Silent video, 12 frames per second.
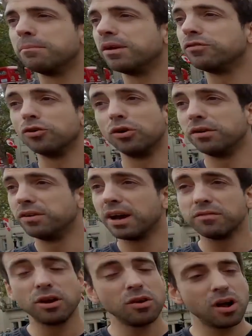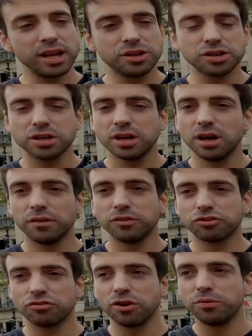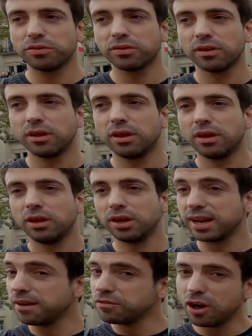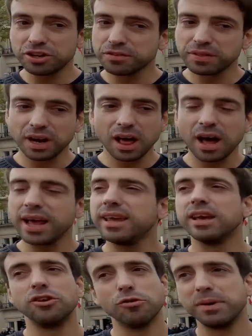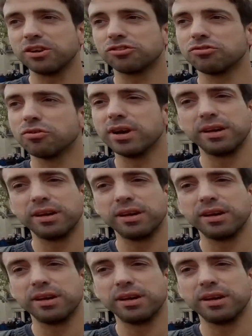If you have no knowledge of the truth, you can have knowledge of the lie and you'll be destroyed.